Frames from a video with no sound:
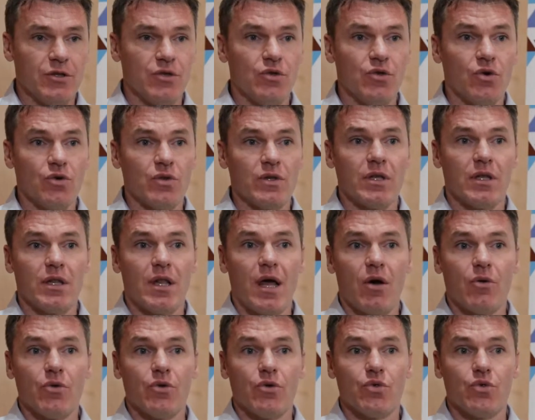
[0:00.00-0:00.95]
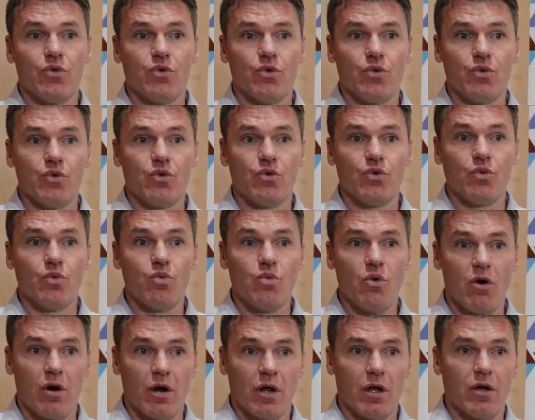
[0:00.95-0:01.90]
don't allow you to
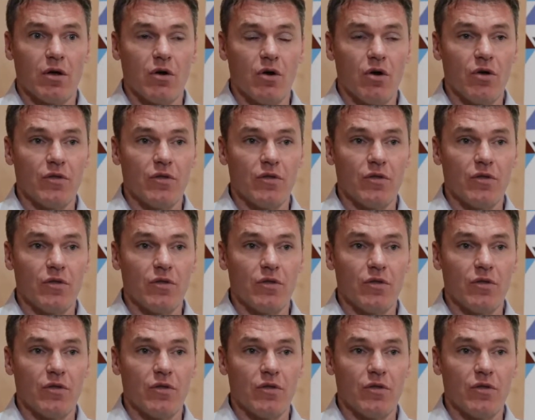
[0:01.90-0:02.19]
work